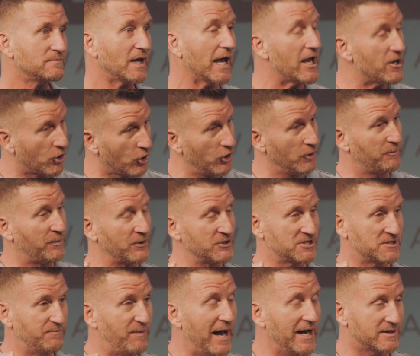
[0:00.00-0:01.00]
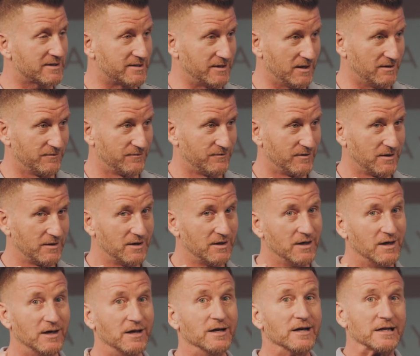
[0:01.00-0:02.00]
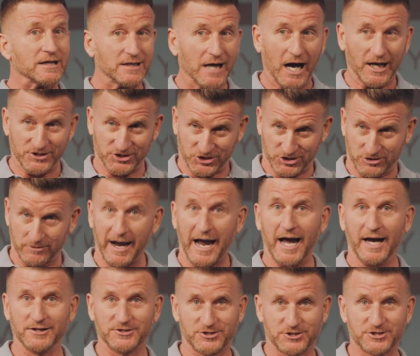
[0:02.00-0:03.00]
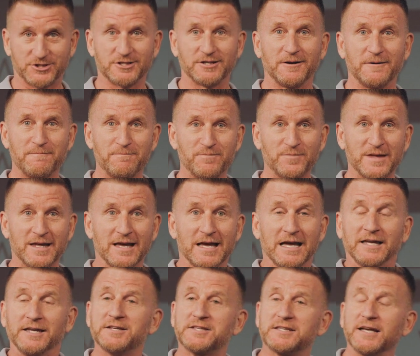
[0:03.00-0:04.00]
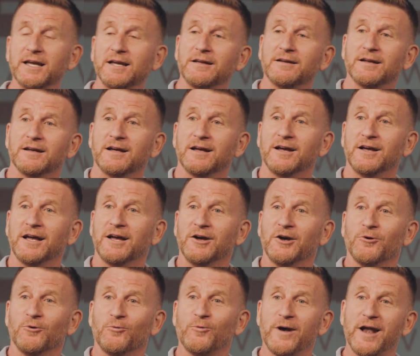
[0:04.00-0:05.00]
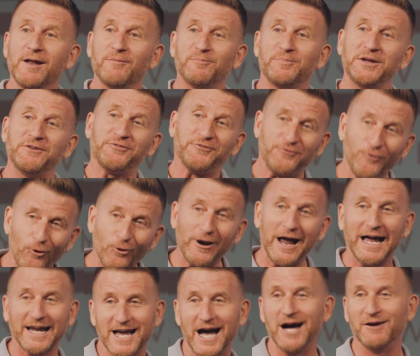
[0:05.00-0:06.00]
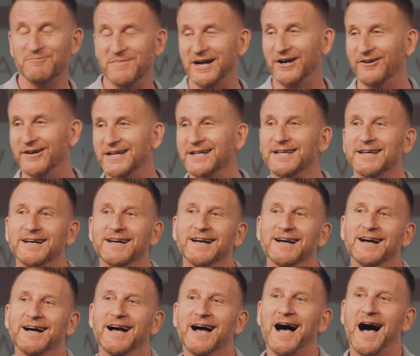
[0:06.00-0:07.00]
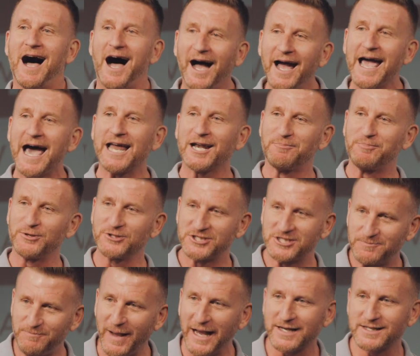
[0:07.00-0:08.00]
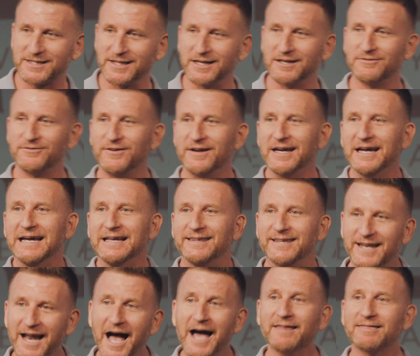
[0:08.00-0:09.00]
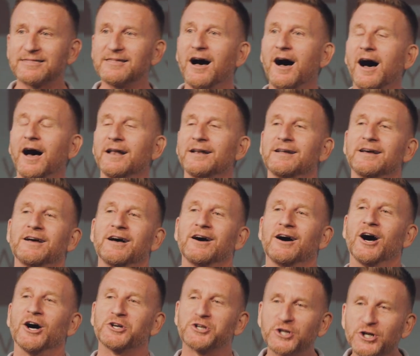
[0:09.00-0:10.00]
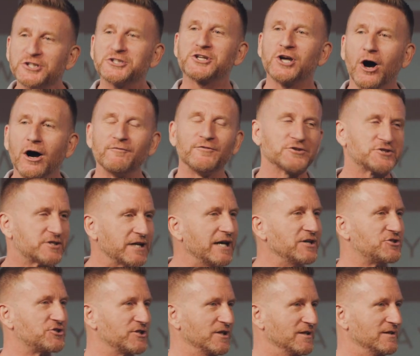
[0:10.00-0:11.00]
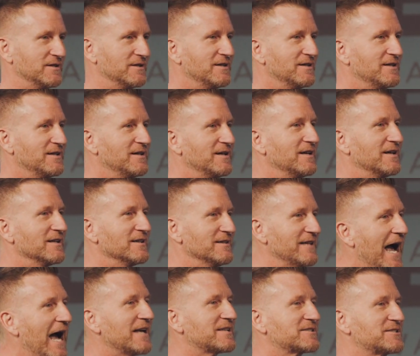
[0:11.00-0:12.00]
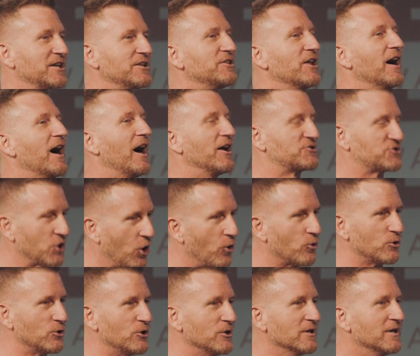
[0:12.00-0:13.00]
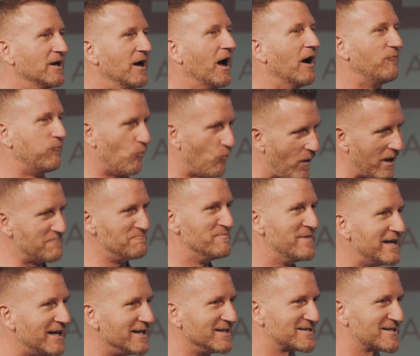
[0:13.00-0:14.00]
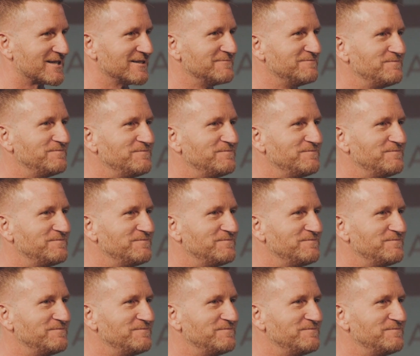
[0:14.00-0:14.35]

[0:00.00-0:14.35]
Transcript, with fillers: and her perspective got stretched. You see, when before I got married, I had a perspective that I thought a good conversation lasted a total of one minute.